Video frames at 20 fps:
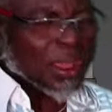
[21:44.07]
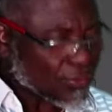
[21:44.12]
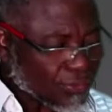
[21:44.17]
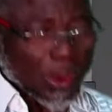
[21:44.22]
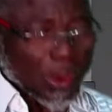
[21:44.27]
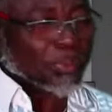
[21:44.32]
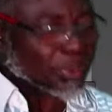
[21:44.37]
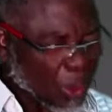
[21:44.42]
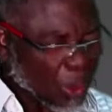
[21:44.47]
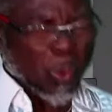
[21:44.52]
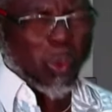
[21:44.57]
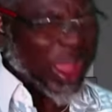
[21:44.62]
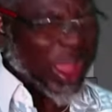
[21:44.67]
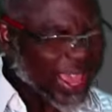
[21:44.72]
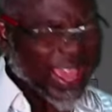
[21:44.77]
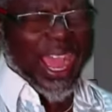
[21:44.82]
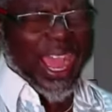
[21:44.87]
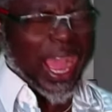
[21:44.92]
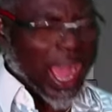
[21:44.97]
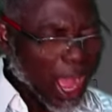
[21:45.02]
From the
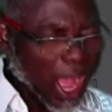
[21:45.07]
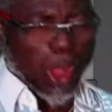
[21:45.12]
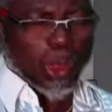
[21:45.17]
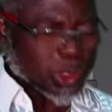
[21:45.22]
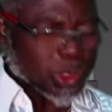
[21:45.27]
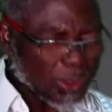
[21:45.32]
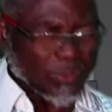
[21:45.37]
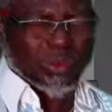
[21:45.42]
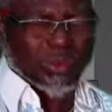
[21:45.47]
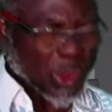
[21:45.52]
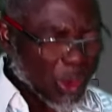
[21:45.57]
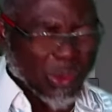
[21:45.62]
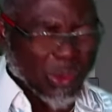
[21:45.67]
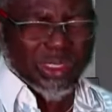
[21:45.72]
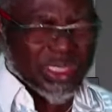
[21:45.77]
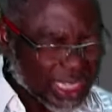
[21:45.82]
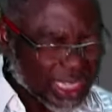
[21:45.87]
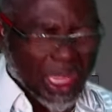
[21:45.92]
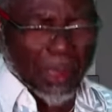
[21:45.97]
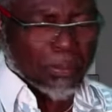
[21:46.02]
warehouse of
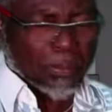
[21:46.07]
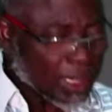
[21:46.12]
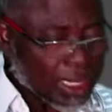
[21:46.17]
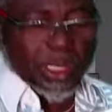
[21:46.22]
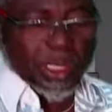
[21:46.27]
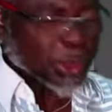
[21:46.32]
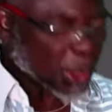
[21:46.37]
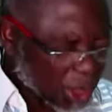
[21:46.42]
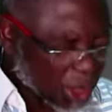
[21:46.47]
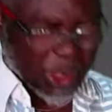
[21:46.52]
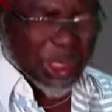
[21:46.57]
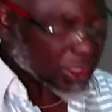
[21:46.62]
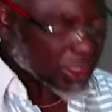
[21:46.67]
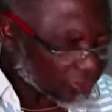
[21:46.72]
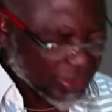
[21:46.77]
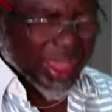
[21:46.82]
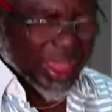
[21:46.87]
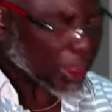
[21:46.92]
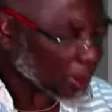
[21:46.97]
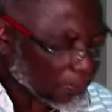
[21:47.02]
God's help, receive
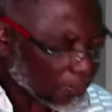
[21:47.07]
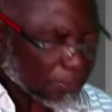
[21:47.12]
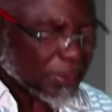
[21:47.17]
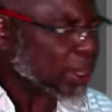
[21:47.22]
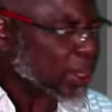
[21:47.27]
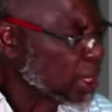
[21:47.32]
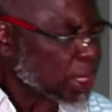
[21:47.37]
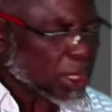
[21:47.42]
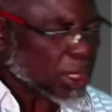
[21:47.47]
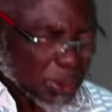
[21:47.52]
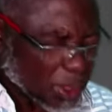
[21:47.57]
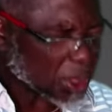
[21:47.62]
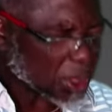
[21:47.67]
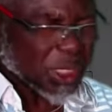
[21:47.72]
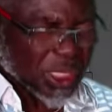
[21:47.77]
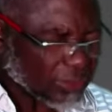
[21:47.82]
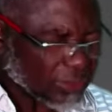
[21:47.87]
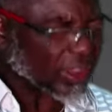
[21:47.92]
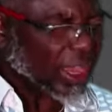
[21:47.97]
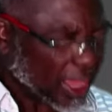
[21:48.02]
help,
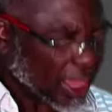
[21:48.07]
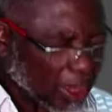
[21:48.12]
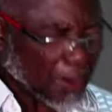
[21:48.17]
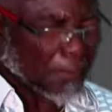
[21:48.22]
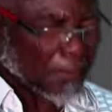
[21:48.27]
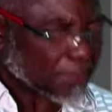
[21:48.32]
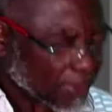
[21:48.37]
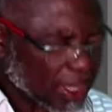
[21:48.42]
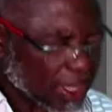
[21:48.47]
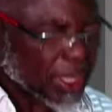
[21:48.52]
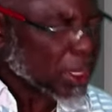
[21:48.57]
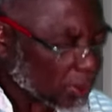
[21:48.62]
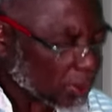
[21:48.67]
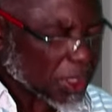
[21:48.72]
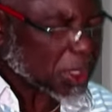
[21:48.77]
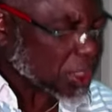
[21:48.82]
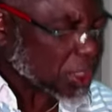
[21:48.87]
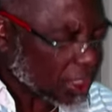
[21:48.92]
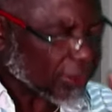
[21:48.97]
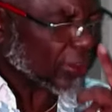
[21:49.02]
receive help,
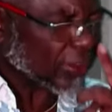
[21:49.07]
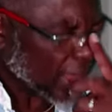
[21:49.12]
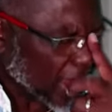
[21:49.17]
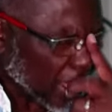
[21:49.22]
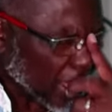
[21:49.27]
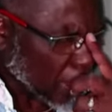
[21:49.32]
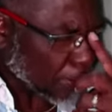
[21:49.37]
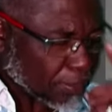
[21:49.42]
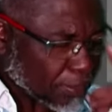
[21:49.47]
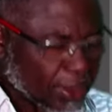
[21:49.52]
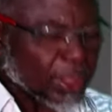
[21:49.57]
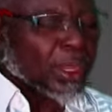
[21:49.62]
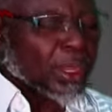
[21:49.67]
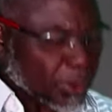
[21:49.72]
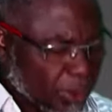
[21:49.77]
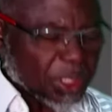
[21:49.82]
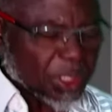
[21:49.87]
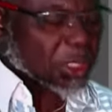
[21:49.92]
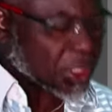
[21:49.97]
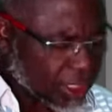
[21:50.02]
receive help,
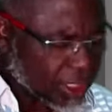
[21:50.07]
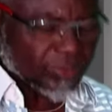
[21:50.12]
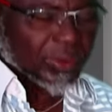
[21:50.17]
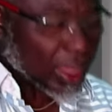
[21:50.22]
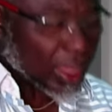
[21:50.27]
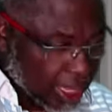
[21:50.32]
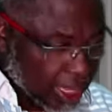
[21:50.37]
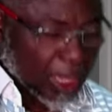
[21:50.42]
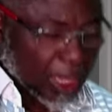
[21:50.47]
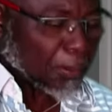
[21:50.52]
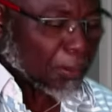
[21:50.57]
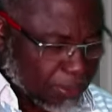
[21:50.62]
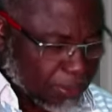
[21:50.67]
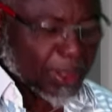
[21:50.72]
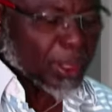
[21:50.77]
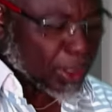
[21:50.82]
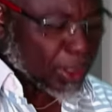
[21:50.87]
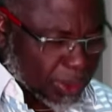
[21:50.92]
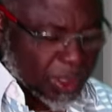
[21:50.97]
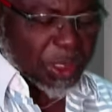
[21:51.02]
receive help,
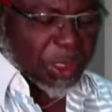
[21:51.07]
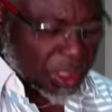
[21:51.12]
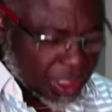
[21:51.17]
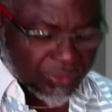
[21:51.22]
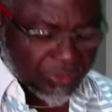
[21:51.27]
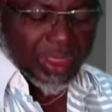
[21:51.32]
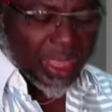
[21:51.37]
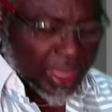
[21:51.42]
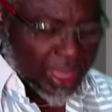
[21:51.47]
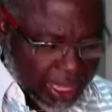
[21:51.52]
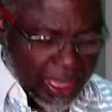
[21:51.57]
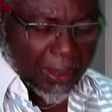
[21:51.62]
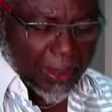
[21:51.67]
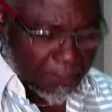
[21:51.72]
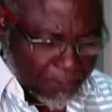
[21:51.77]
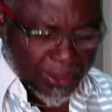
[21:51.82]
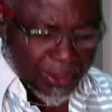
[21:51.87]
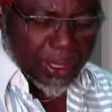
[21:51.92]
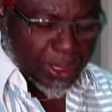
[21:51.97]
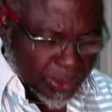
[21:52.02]
receive
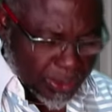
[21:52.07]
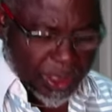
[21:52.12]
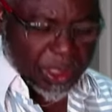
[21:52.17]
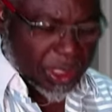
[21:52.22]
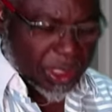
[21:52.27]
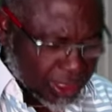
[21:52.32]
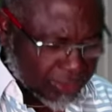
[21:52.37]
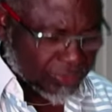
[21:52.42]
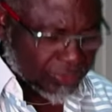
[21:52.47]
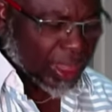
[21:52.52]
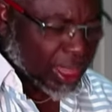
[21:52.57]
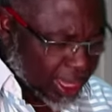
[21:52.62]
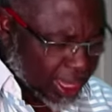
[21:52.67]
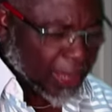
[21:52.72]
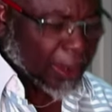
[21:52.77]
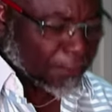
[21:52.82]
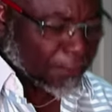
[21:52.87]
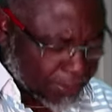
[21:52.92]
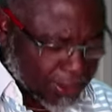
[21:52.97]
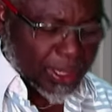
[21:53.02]
help, receive
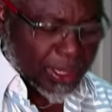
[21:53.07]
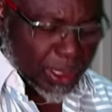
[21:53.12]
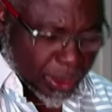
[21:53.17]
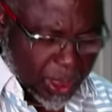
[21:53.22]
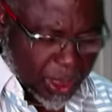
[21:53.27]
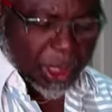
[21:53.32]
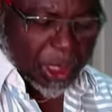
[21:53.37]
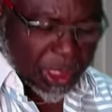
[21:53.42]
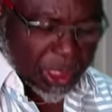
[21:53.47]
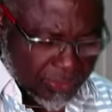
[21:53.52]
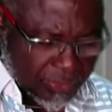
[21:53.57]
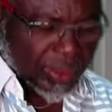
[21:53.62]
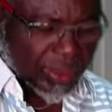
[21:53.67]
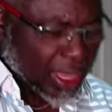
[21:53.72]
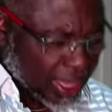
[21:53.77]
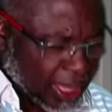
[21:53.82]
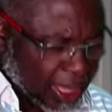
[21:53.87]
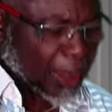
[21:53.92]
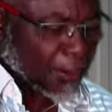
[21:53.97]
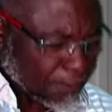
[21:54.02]
help, receive
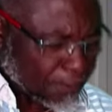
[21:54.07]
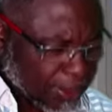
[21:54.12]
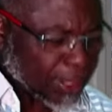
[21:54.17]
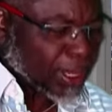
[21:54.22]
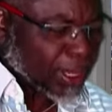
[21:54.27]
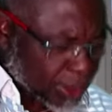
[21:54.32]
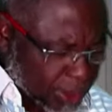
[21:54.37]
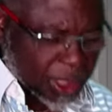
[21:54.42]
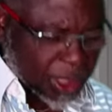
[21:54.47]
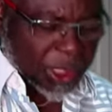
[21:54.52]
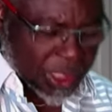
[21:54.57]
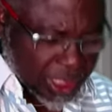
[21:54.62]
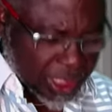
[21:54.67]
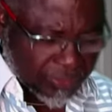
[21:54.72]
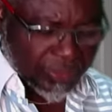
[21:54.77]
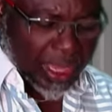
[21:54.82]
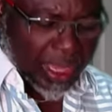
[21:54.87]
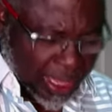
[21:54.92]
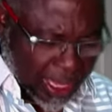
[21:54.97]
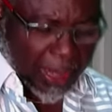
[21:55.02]
help,
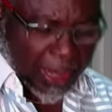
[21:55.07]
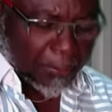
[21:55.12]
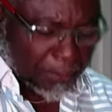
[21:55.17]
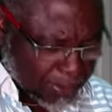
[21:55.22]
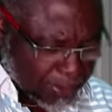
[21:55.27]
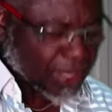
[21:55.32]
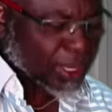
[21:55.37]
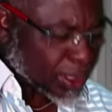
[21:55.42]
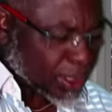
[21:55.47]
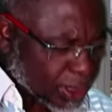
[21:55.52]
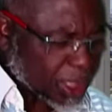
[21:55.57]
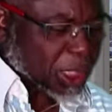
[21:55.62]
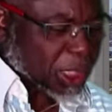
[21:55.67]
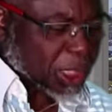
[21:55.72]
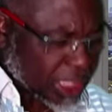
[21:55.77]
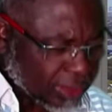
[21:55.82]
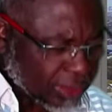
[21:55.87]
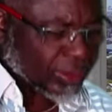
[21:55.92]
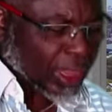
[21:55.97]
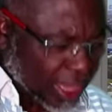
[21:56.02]
receive help,
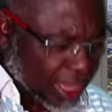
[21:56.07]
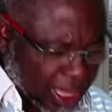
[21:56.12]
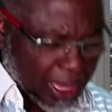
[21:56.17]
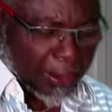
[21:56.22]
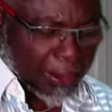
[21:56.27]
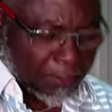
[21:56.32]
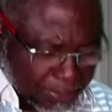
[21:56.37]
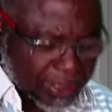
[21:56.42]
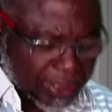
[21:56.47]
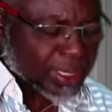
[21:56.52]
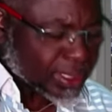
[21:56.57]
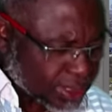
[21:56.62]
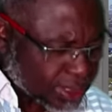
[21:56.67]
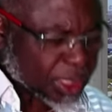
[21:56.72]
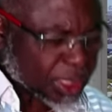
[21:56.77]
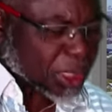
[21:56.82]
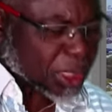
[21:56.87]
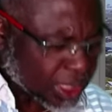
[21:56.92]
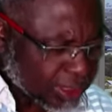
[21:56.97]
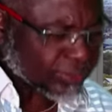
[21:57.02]
receive help,
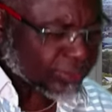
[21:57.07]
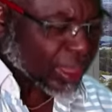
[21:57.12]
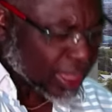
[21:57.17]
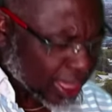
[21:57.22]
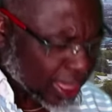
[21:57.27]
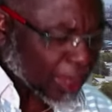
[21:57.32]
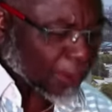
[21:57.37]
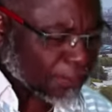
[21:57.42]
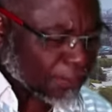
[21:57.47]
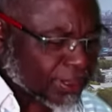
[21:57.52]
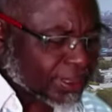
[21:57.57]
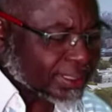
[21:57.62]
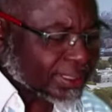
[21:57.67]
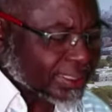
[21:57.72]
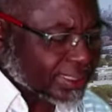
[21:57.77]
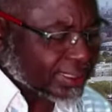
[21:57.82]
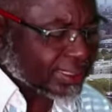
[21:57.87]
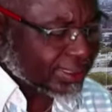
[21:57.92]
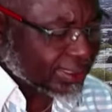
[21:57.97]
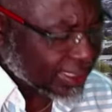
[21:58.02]
receive help
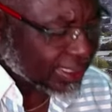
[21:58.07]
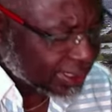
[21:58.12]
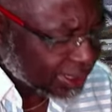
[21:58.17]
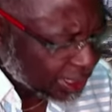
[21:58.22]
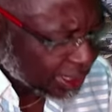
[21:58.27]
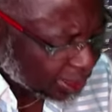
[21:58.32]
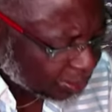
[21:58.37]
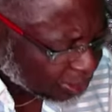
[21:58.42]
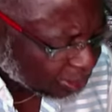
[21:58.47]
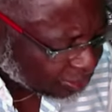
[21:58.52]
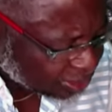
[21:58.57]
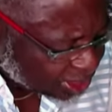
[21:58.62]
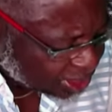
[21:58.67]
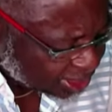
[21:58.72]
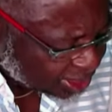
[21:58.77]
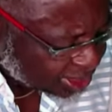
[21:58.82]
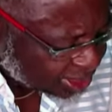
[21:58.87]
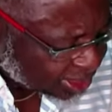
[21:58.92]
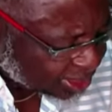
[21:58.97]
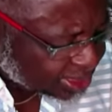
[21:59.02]
in the name of
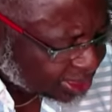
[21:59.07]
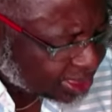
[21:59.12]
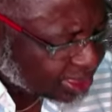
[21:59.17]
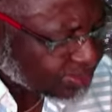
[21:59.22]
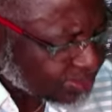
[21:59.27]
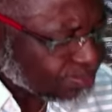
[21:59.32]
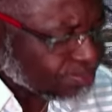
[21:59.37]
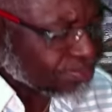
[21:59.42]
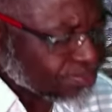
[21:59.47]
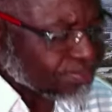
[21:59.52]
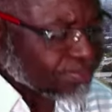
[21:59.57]
Jesus.